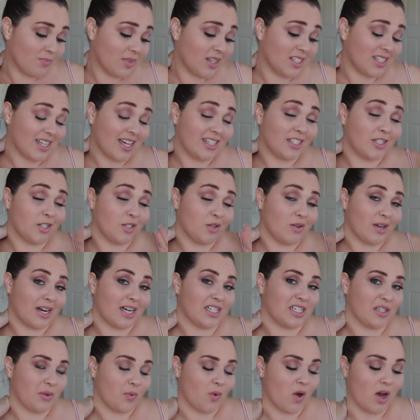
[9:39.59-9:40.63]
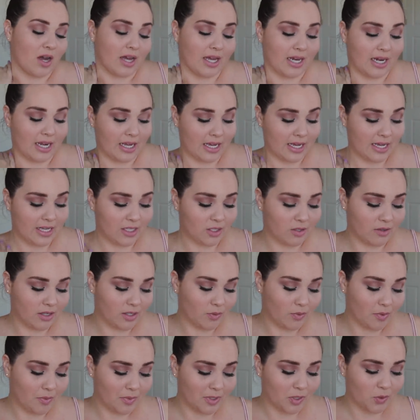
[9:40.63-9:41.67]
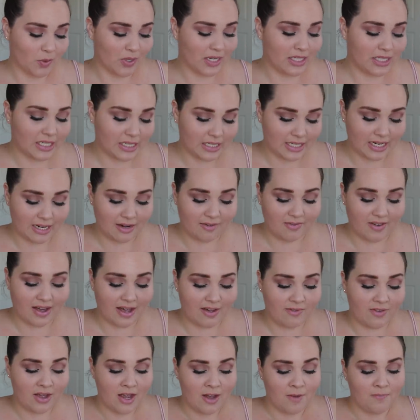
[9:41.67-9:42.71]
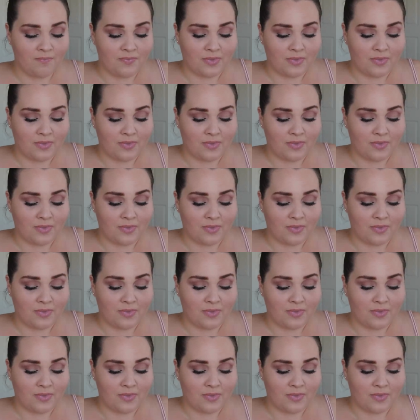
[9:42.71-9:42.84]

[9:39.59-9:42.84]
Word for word: the sizes you could actually walk in and get. So this one was $26.95.